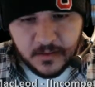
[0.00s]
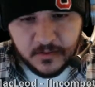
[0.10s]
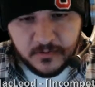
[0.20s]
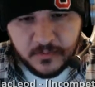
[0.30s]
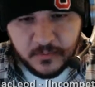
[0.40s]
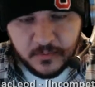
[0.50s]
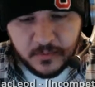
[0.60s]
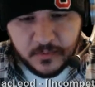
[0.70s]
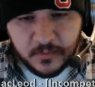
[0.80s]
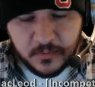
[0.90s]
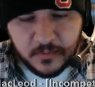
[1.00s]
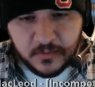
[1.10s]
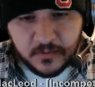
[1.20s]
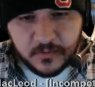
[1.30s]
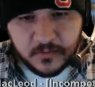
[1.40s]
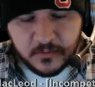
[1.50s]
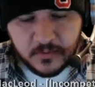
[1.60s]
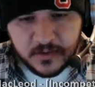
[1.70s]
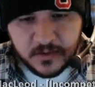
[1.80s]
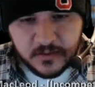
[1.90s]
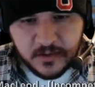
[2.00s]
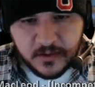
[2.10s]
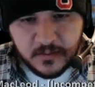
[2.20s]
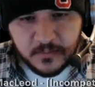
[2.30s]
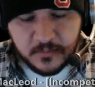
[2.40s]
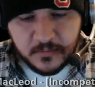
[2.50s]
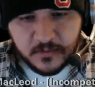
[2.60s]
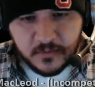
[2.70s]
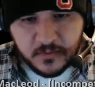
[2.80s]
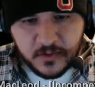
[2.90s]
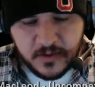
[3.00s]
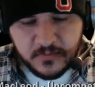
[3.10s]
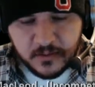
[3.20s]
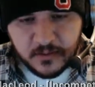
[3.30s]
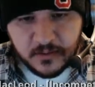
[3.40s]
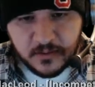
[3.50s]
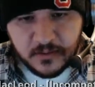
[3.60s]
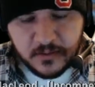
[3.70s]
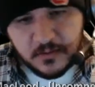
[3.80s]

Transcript: So, with the direction I'm traveling,